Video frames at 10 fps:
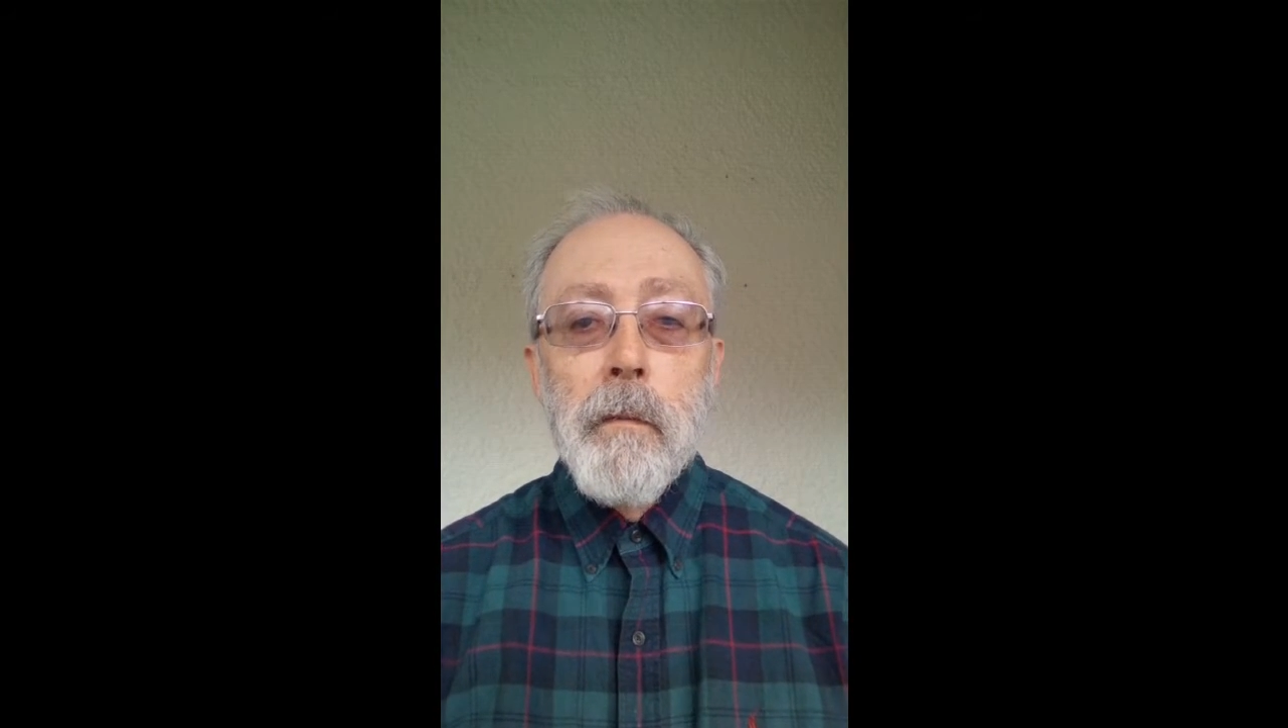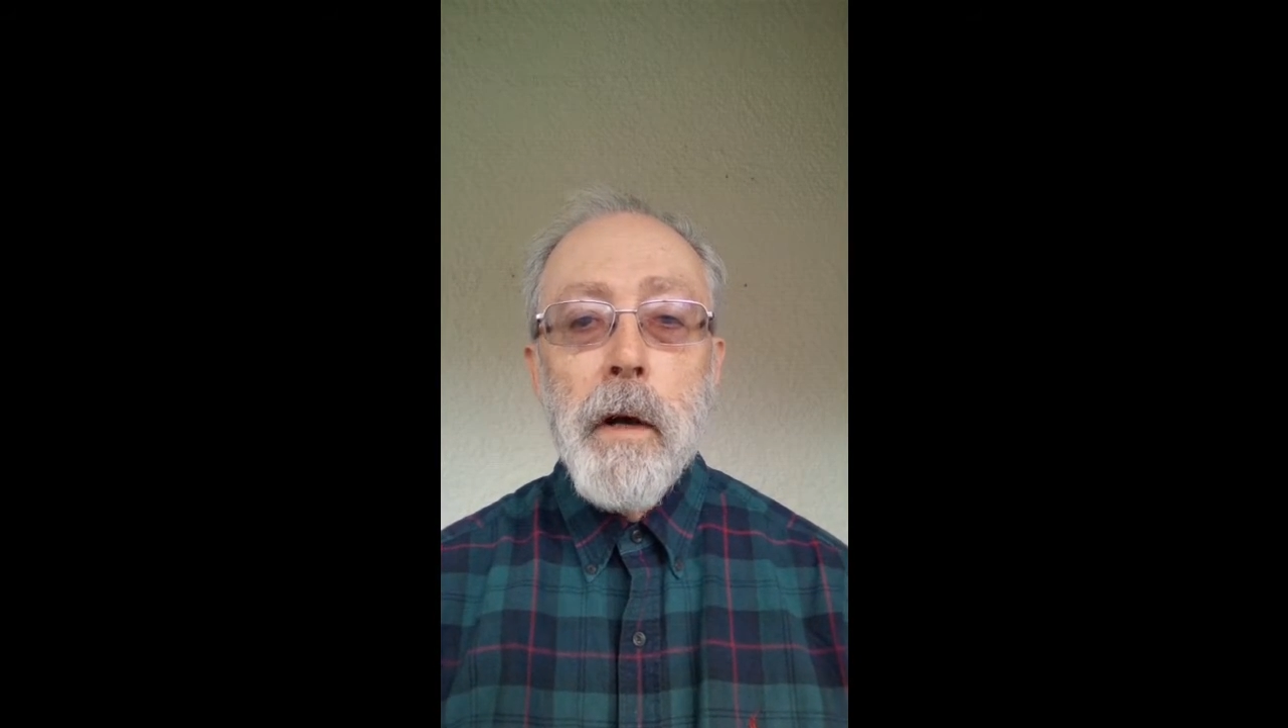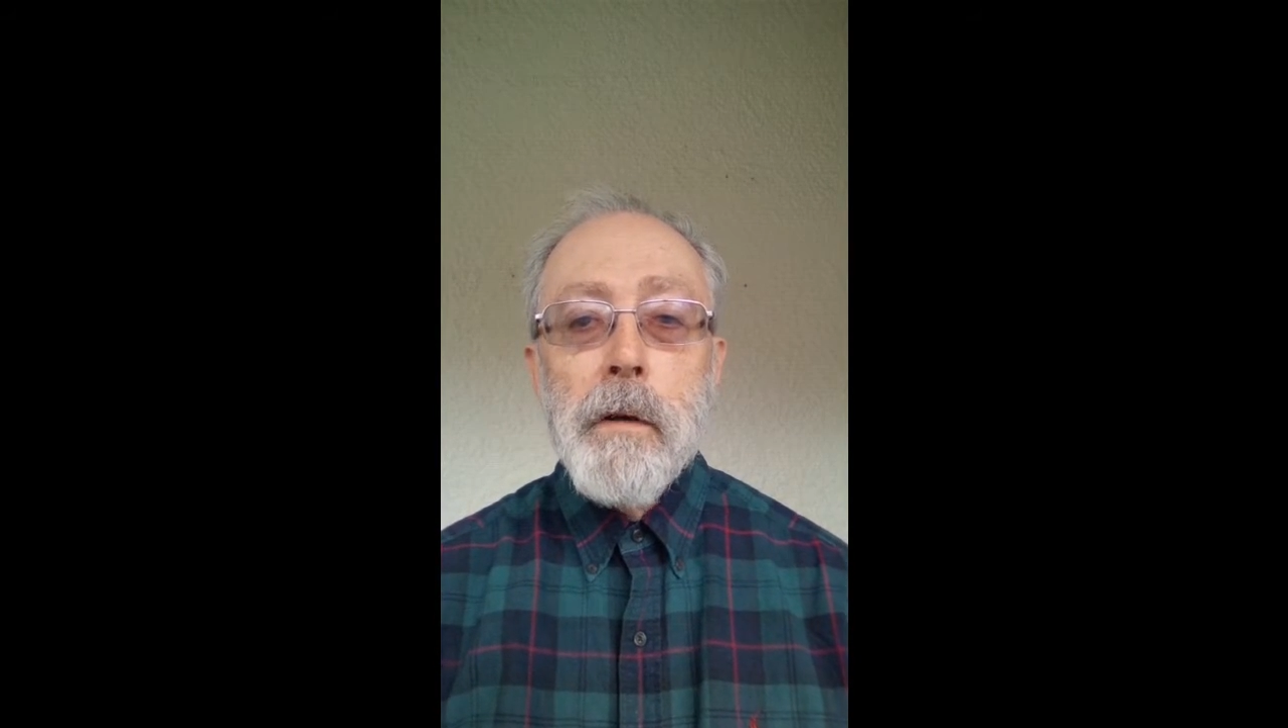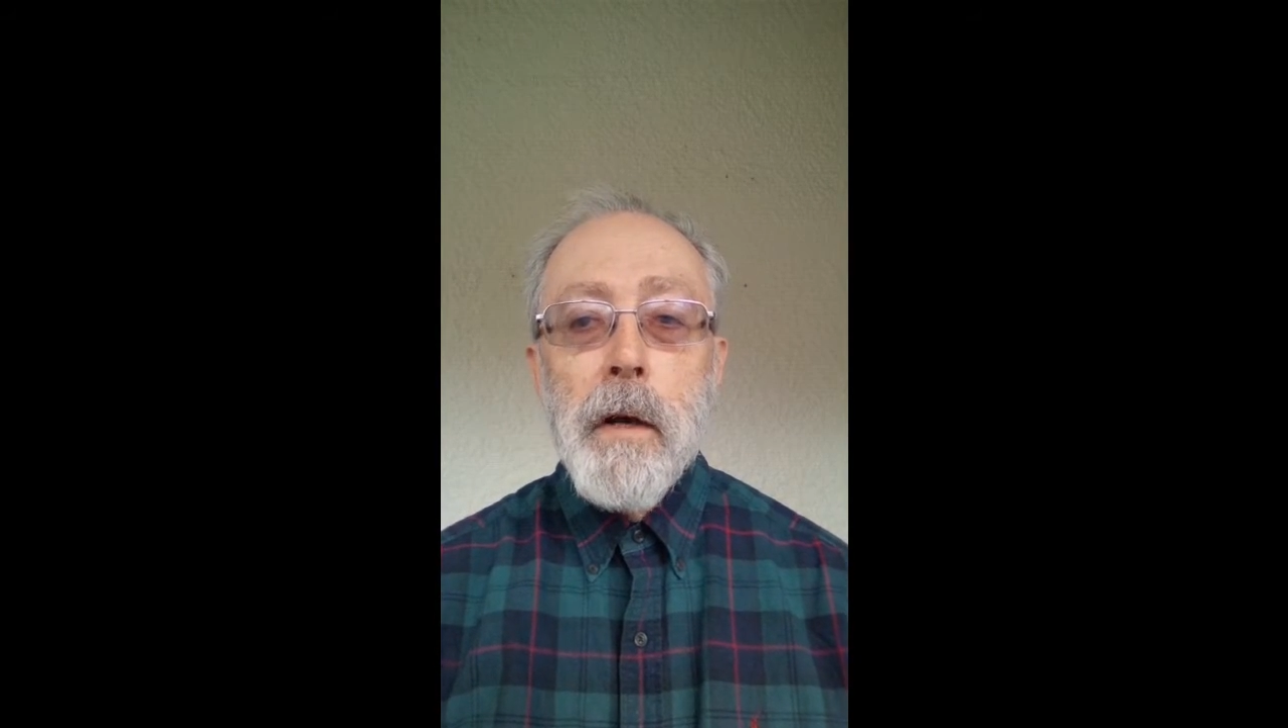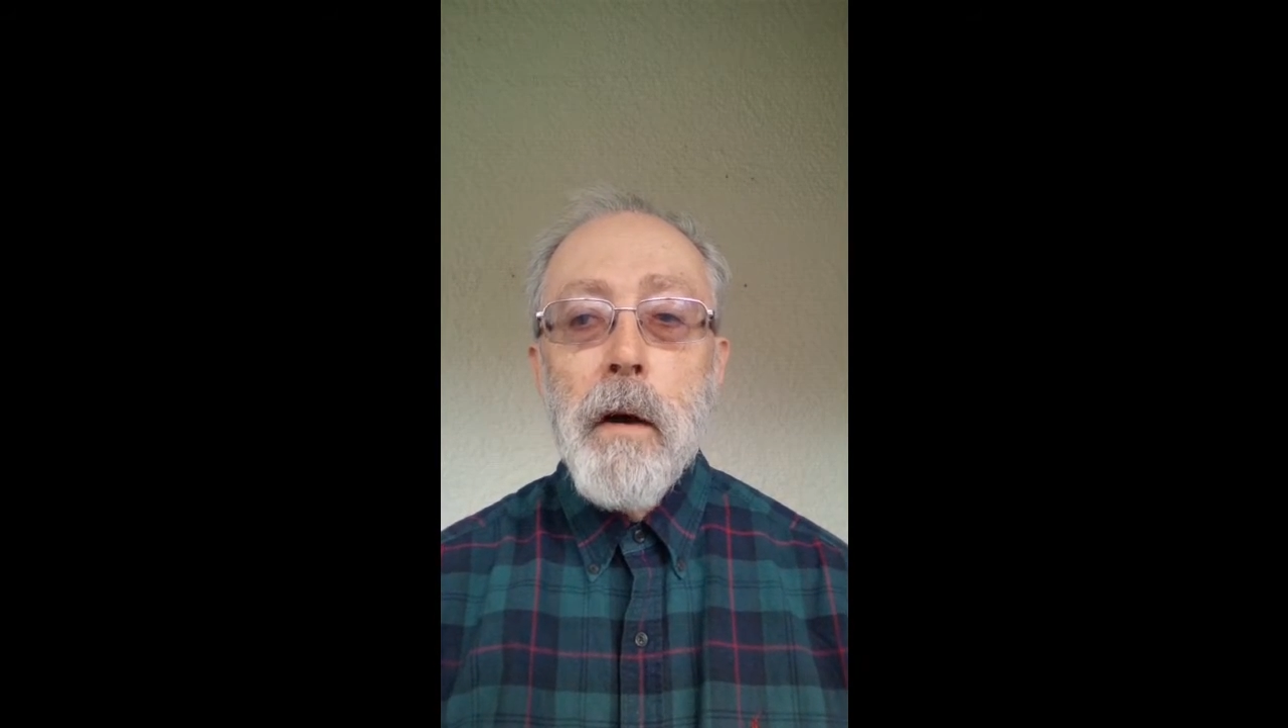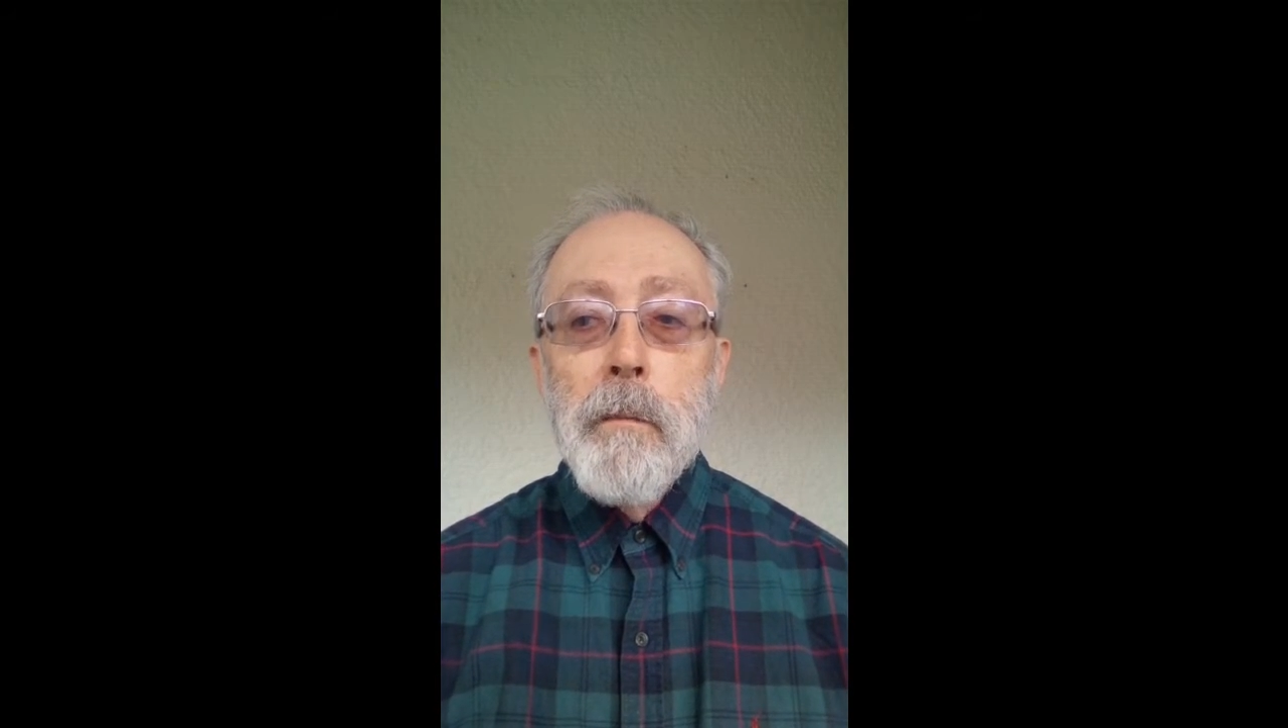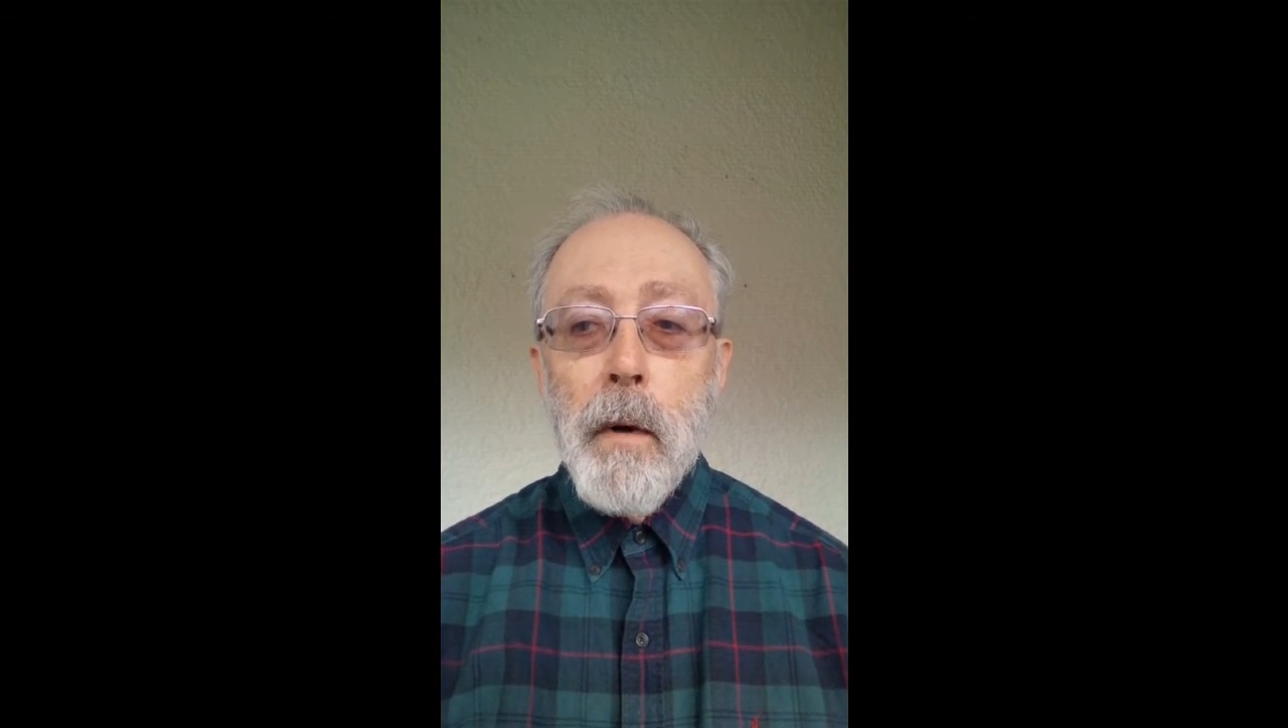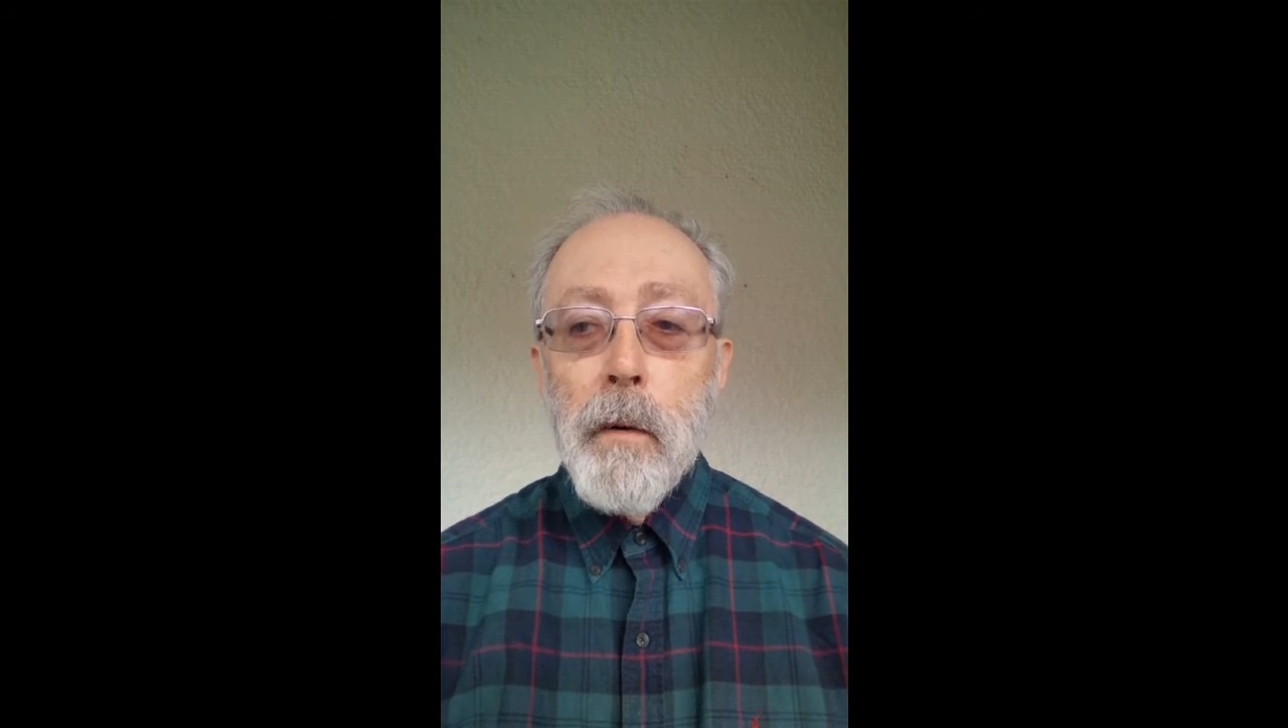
write down